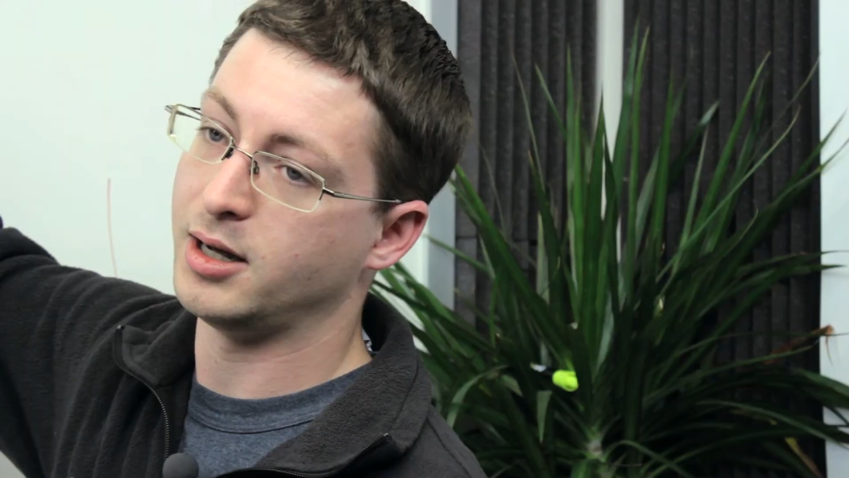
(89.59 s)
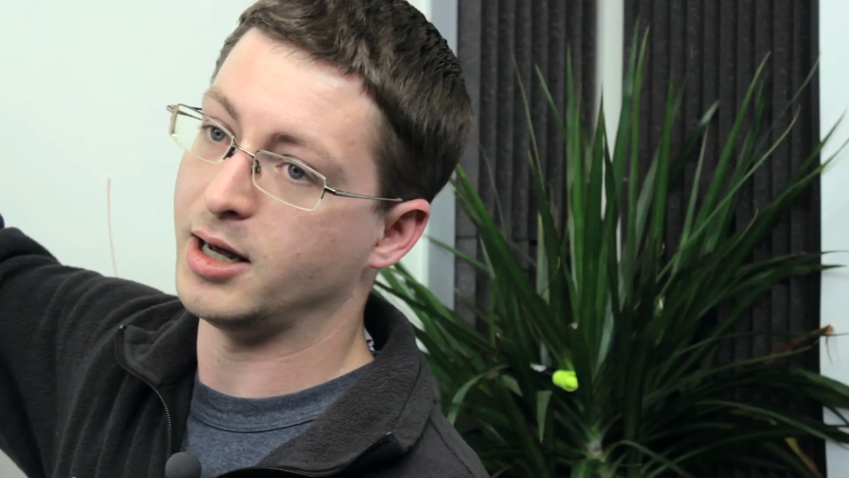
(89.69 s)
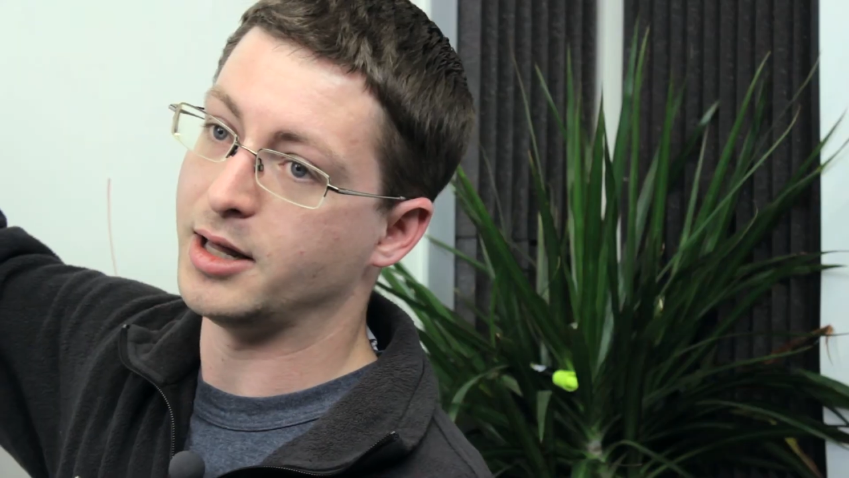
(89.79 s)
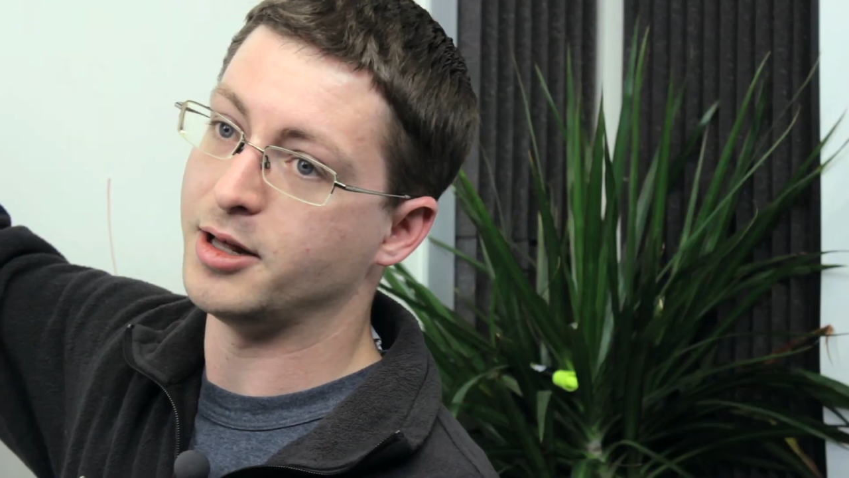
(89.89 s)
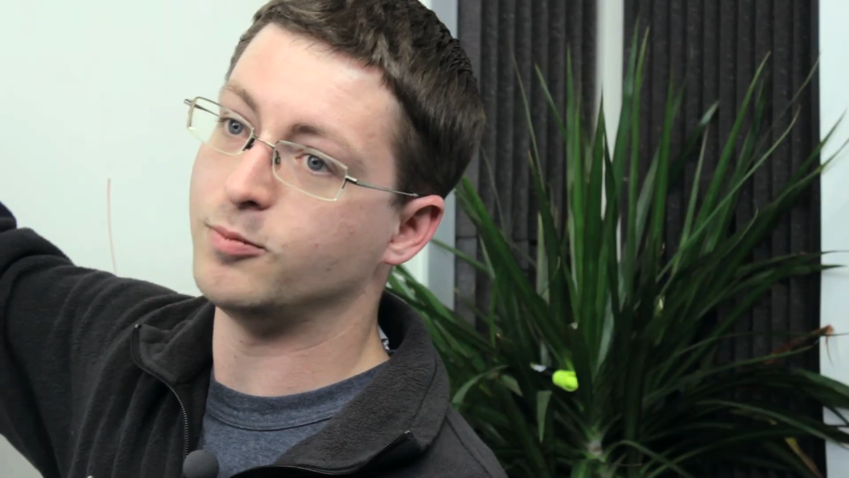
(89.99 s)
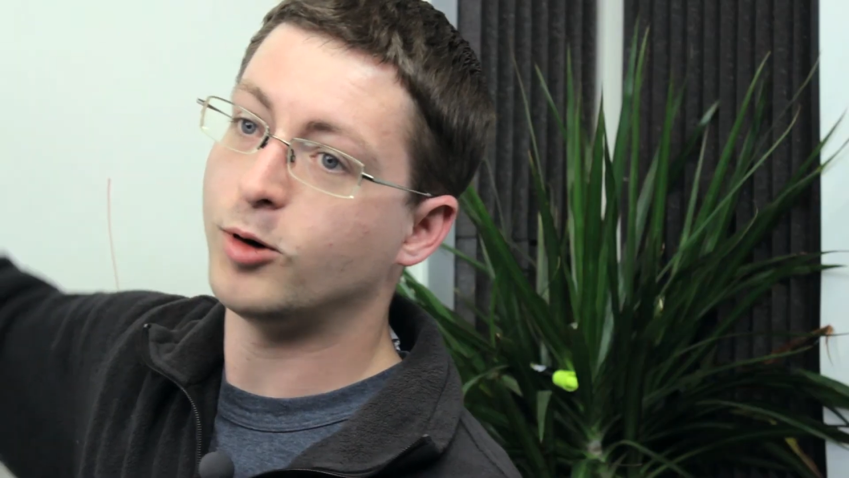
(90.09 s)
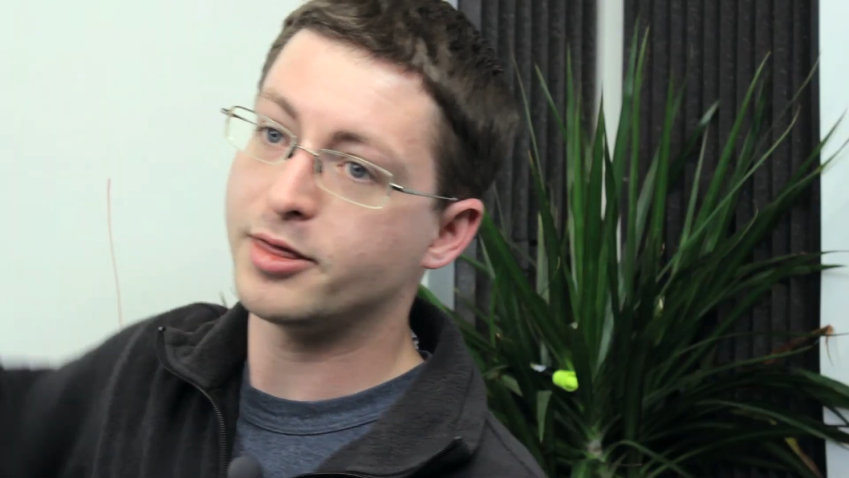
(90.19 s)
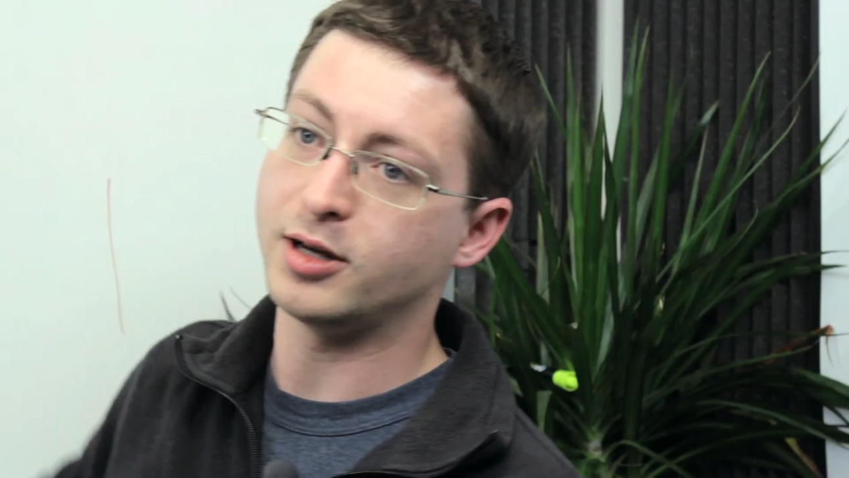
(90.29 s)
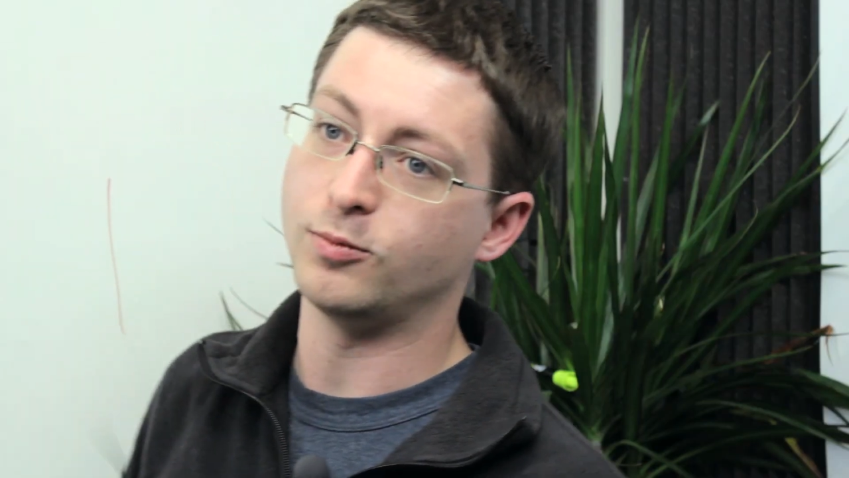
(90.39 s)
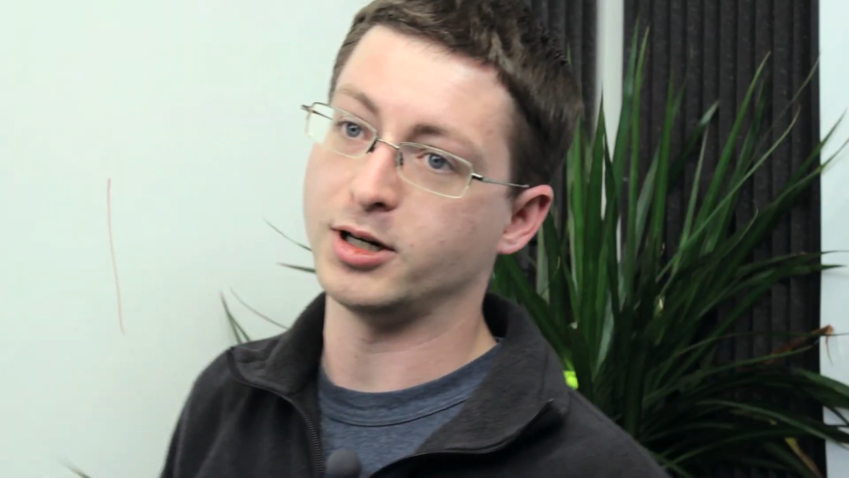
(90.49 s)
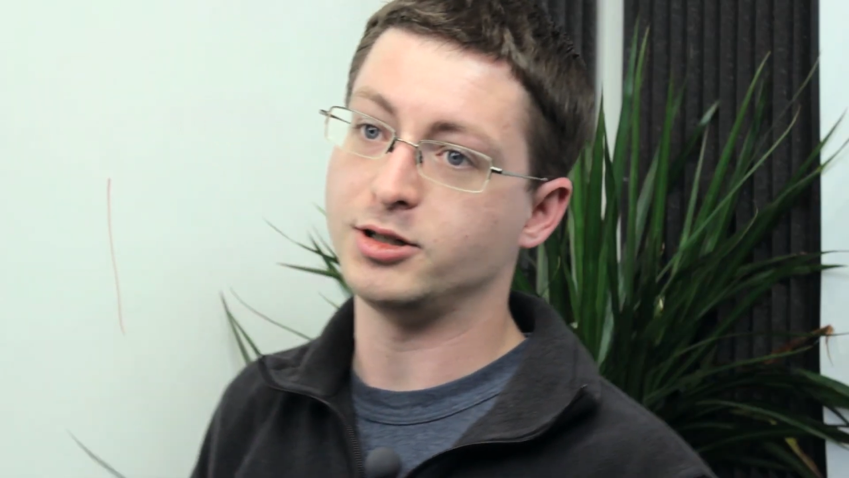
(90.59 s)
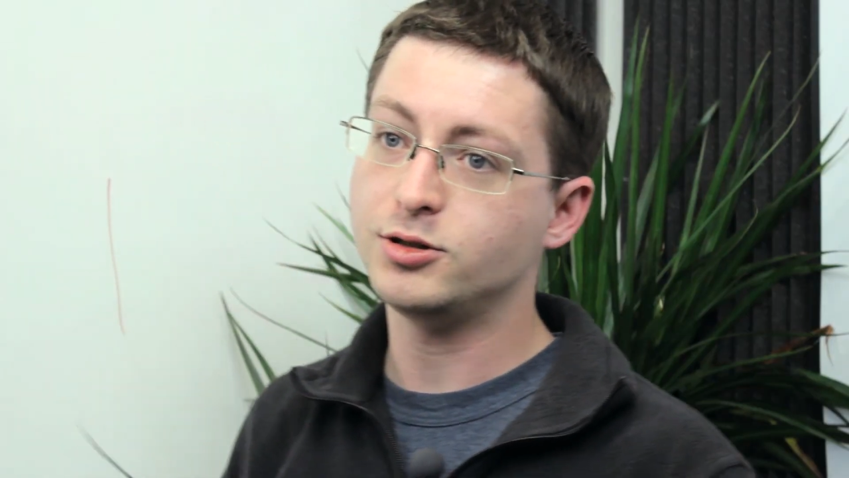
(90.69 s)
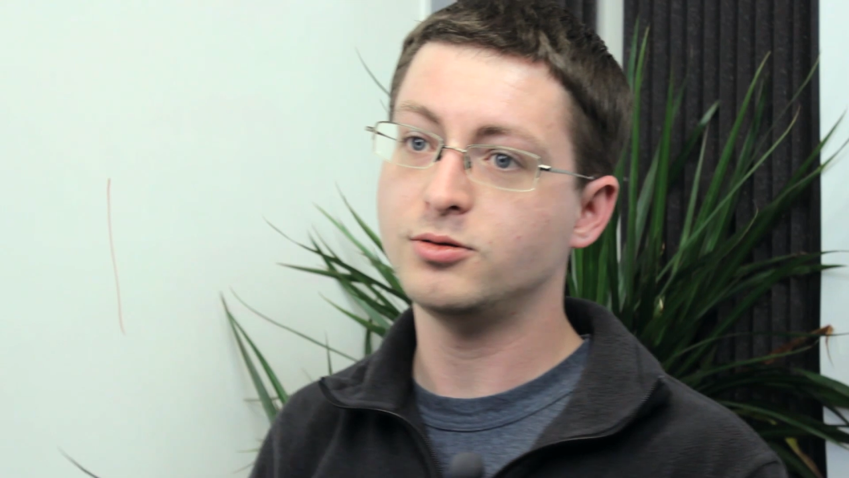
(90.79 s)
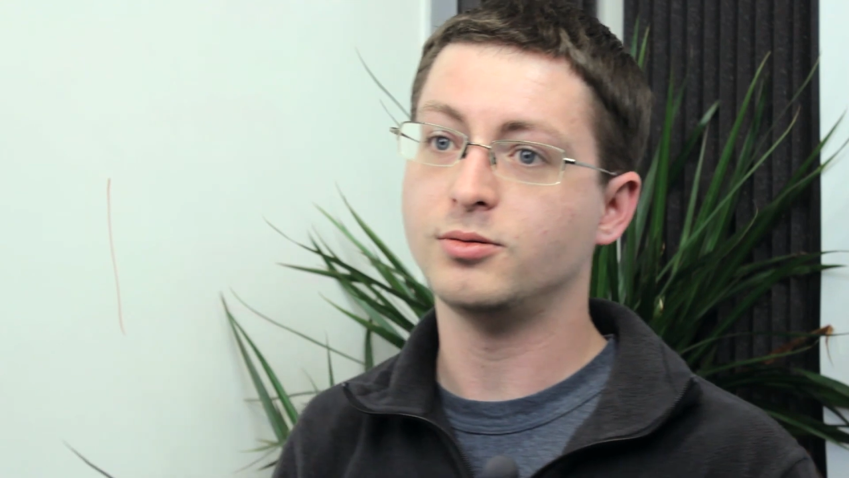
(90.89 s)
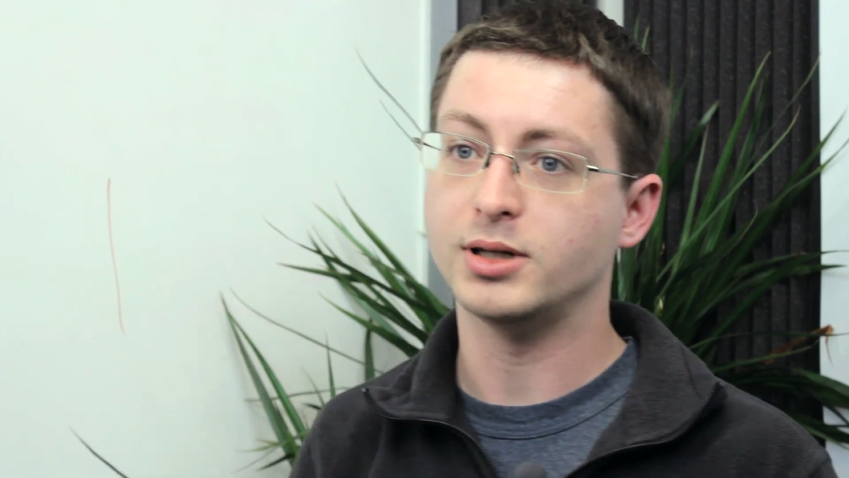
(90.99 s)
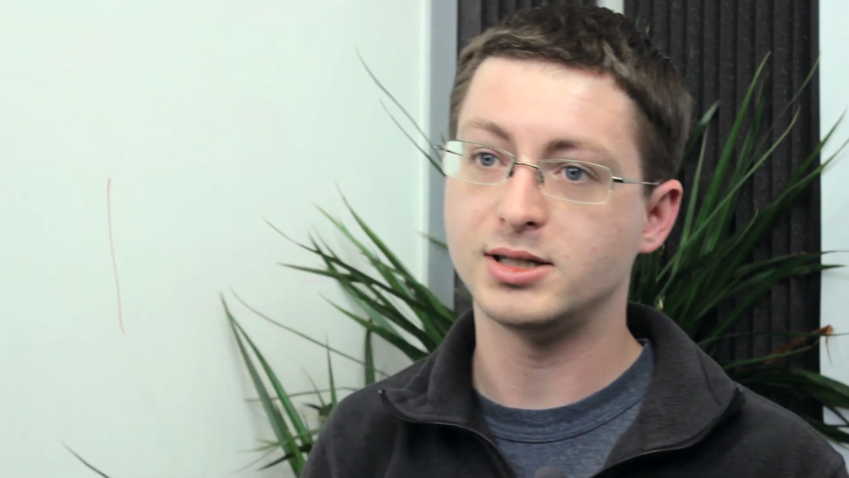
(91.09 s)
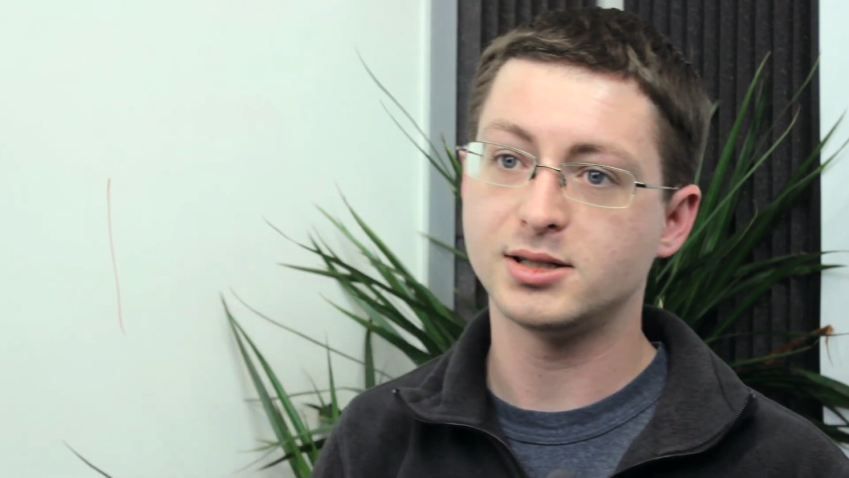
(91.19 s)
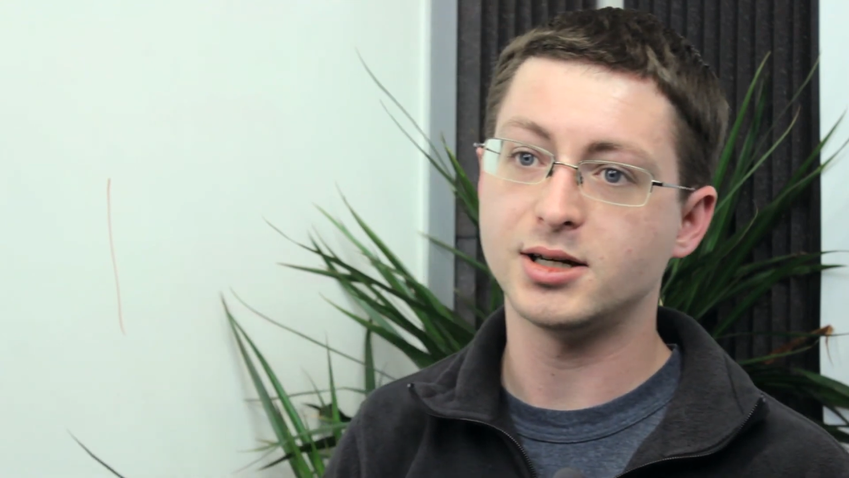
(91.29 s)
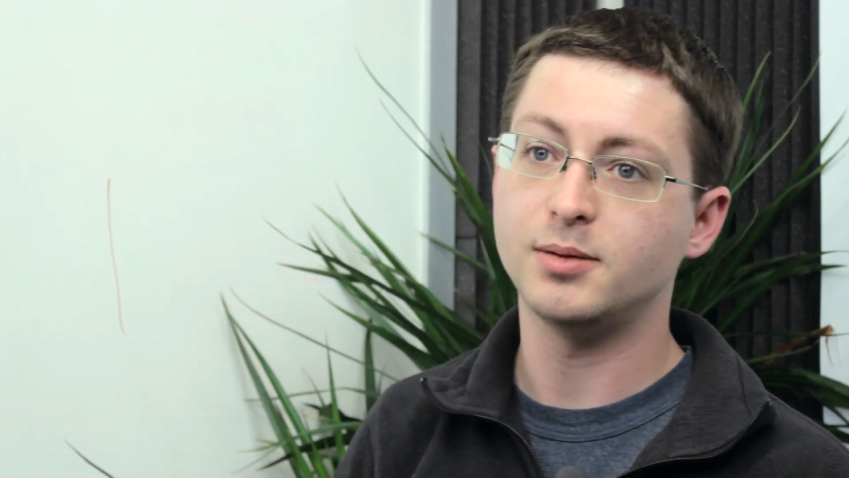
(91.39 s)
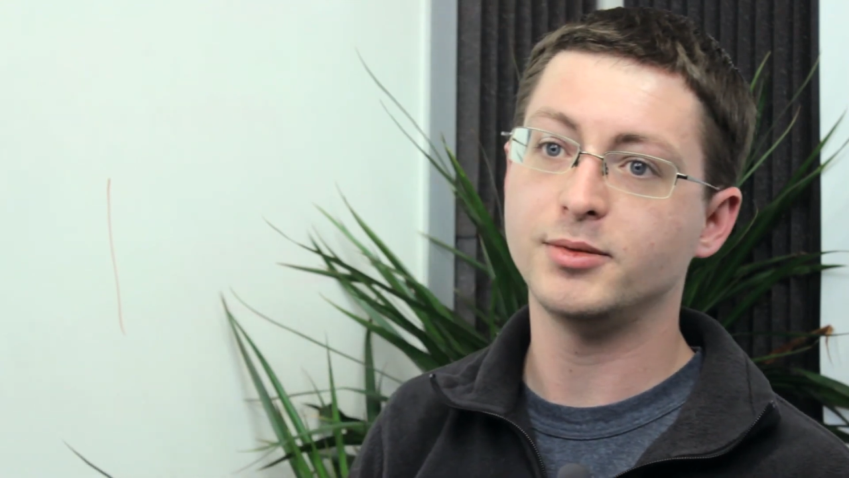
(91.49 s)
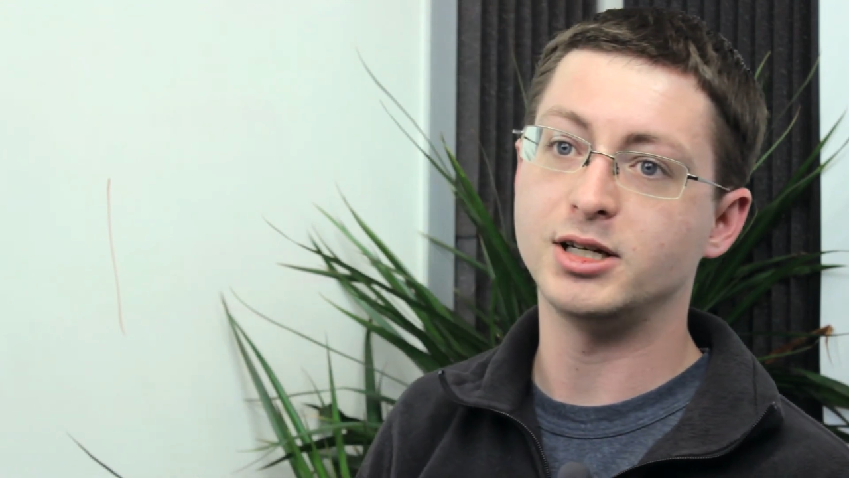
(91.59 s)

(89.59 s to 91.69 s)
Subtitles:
And then what they want to do is sum